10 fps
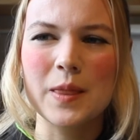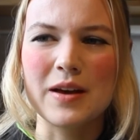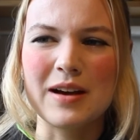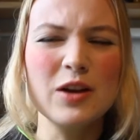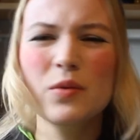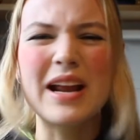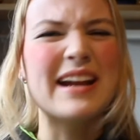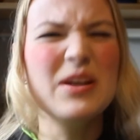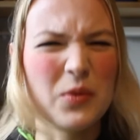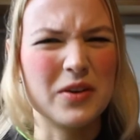I don't want
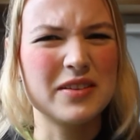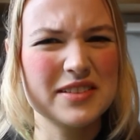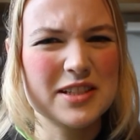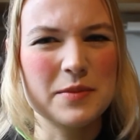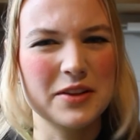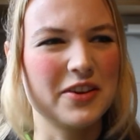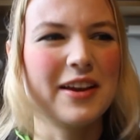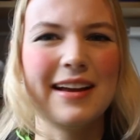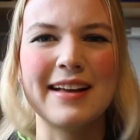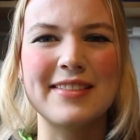anyone to be
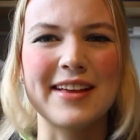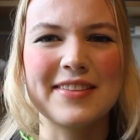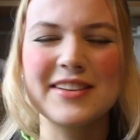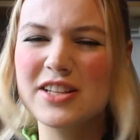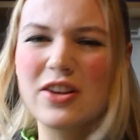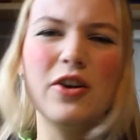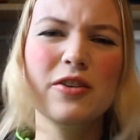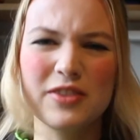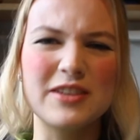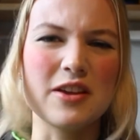looking at that. There's a lot of
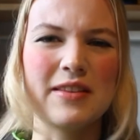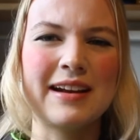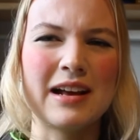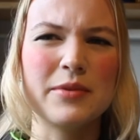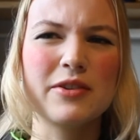things on that app.